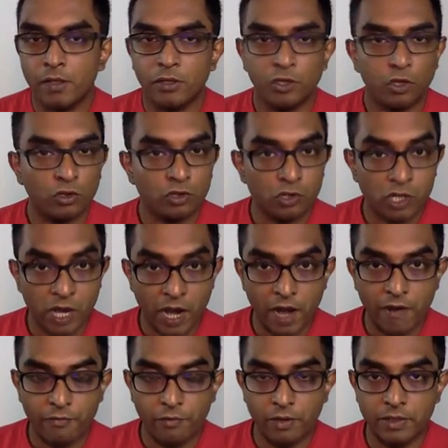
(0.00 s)
your
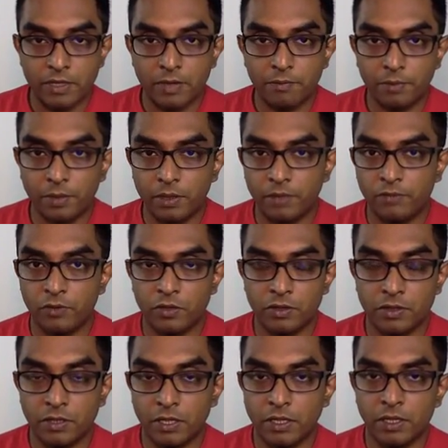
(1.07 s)
chair, for example, if you're
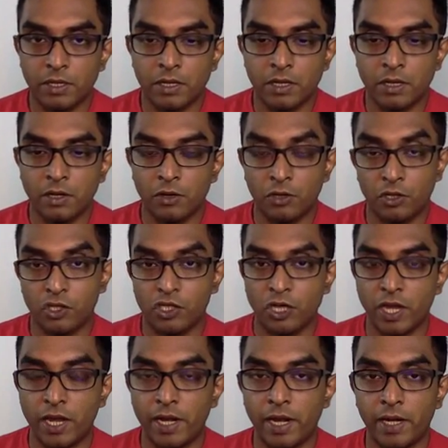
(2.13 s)
sitting on a
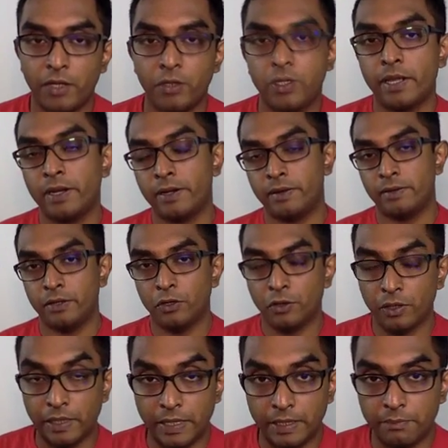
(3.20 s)
chair that you can
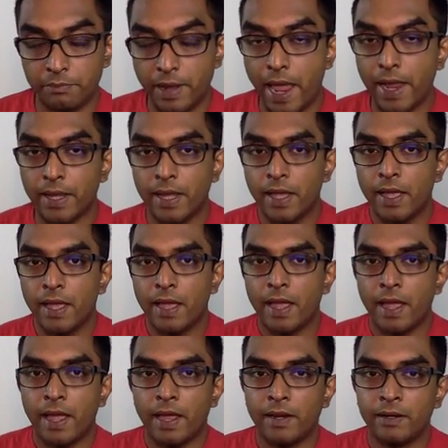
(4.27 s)
lean back,
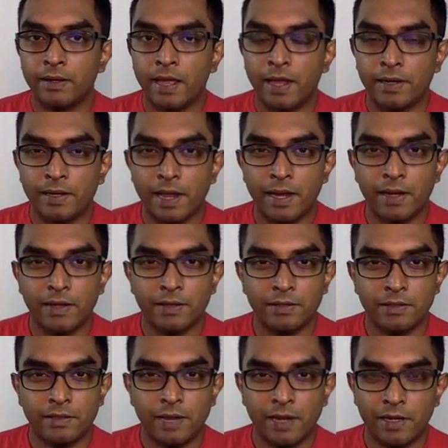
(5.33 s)
and
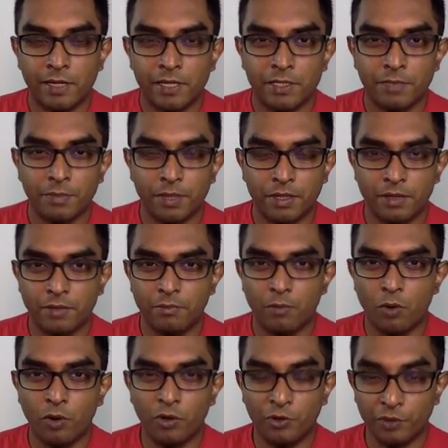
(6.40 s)
that needs a bit
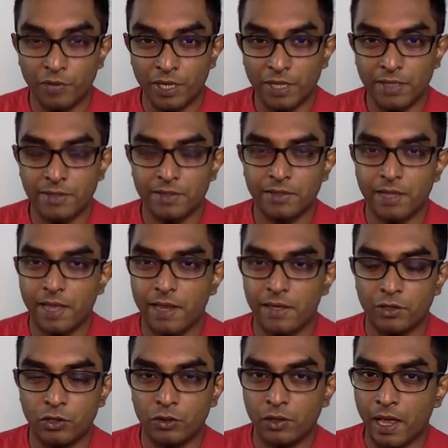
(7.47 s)
more grease,
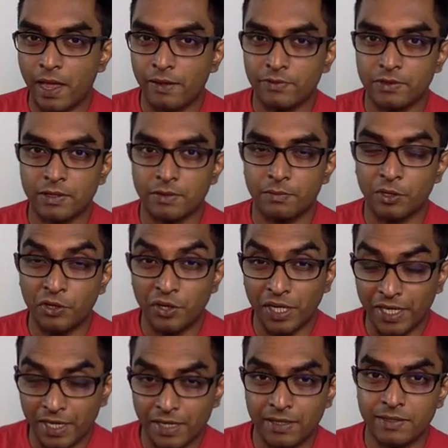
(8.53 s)
then you have some
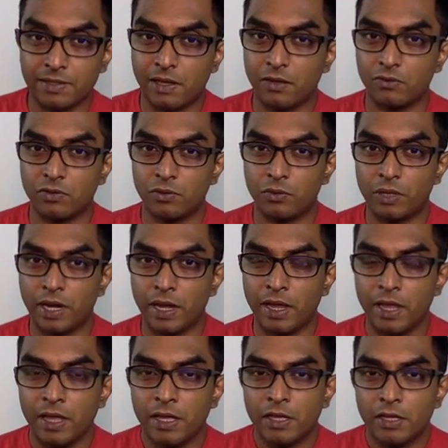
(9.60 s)
creaking sounds over there.
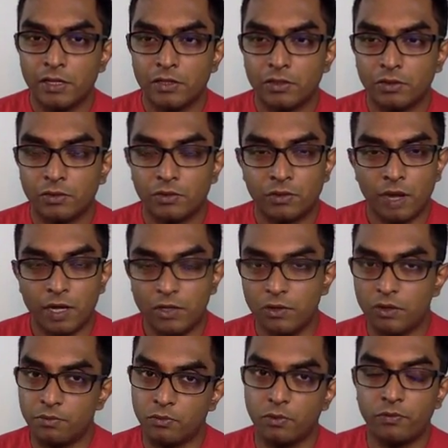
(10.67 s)
So try to
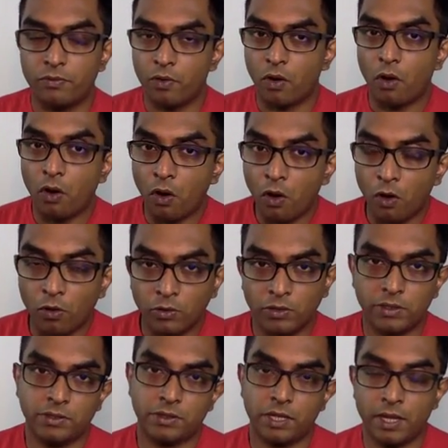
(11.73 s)
remove all
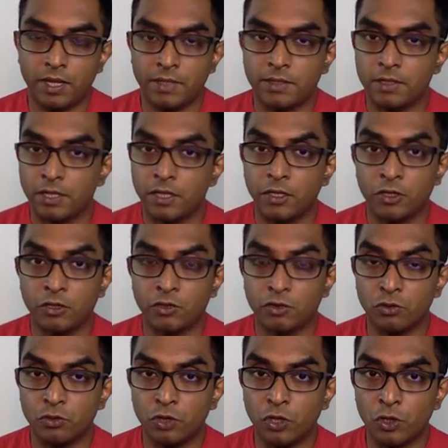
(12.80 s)
these things in your
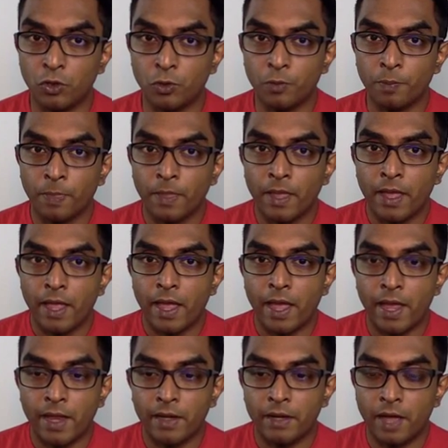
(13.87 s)
studio.
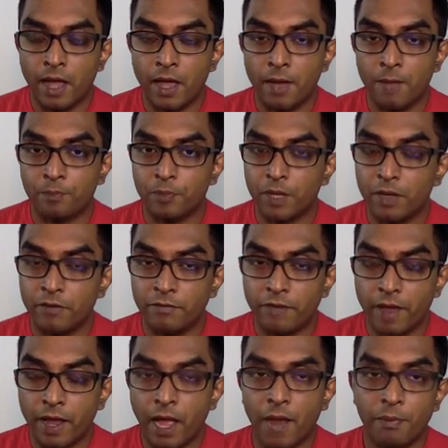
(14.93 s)
And in
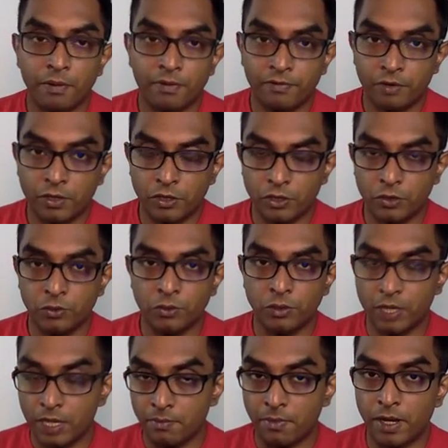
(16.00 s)
fact, I prefer to,
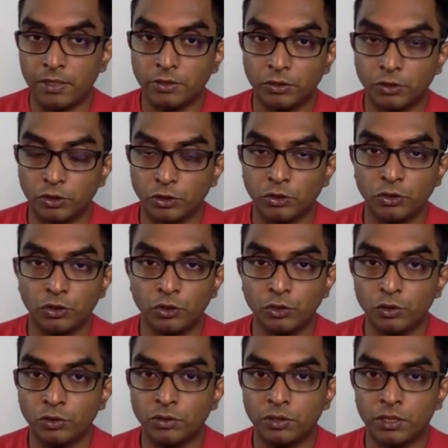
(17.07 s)
in my studio,
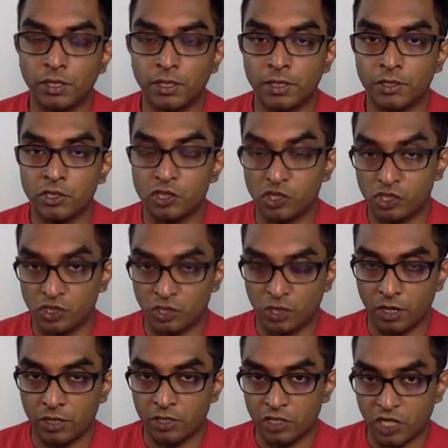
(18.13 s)
use a
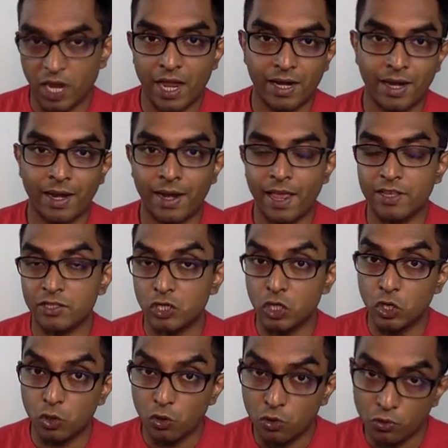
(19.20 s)
chair that has
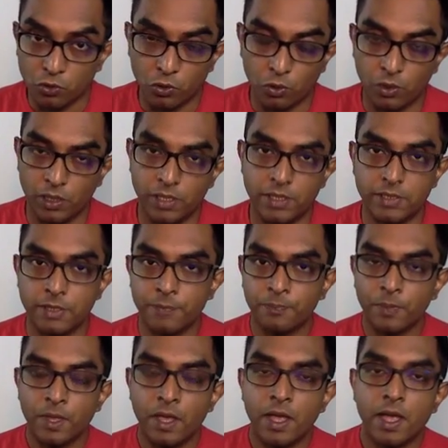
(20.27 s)
no rollers.
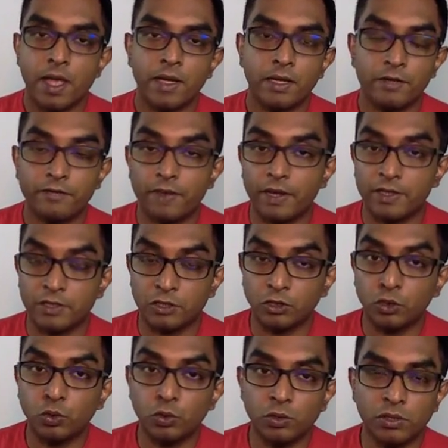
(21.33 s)
In fact, it's a
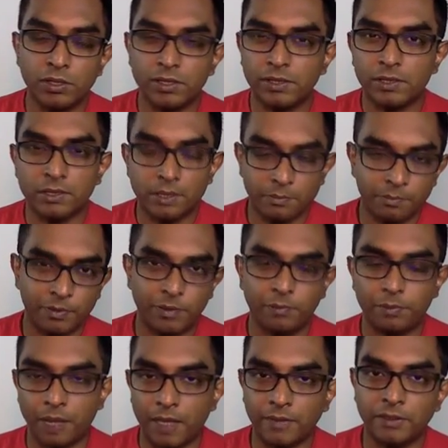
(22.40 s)
stool. It's just a simple
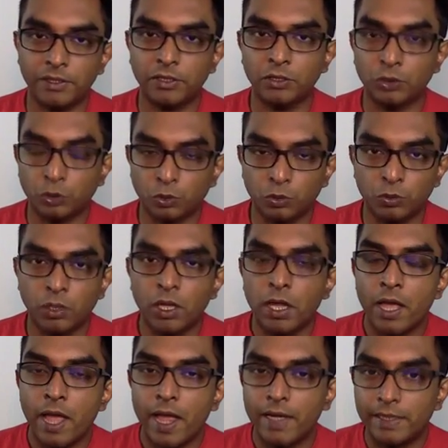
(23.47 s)
plastic stool.
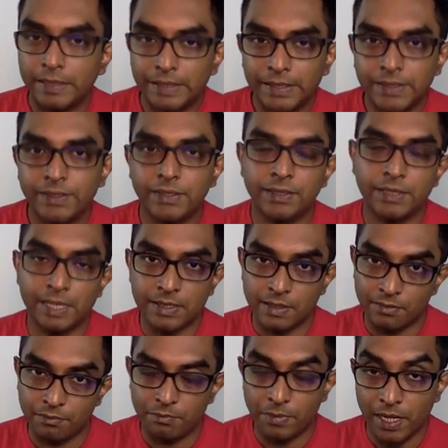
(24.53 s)
At least it
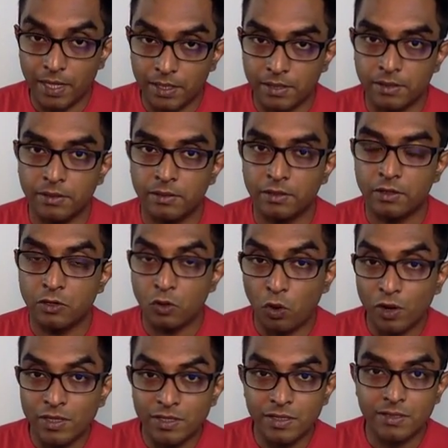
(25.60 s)
doesn't make
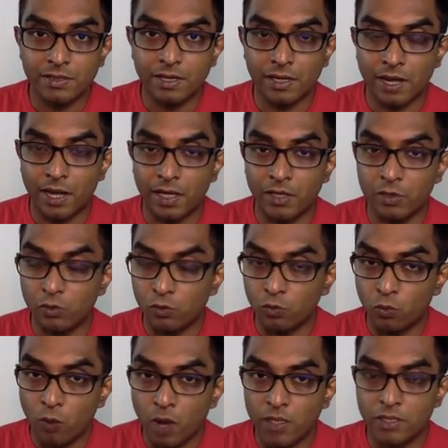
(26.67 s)
noises that I don't
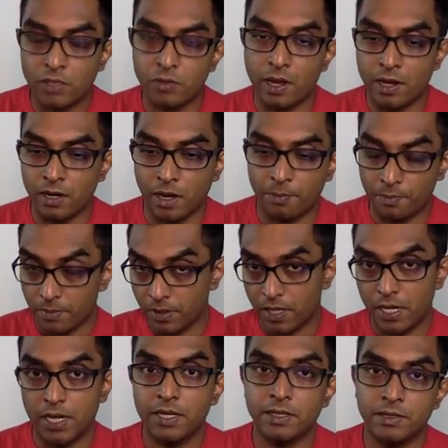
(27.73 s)
want to end up
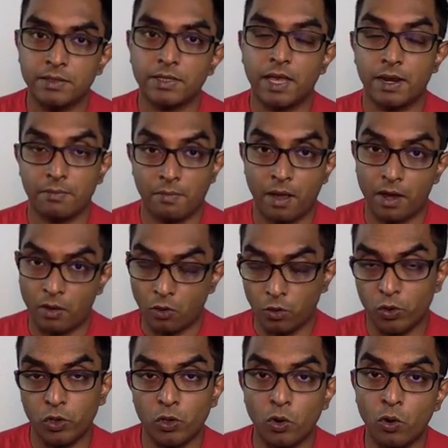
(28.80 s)
inside my
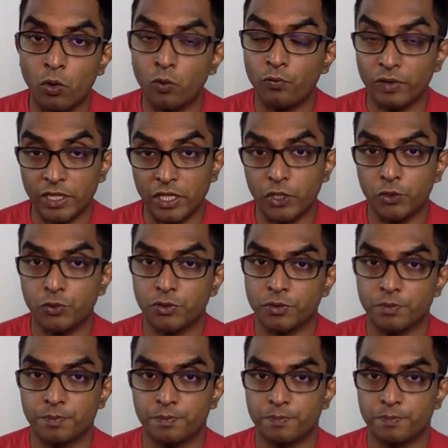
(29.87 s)
audio or videos.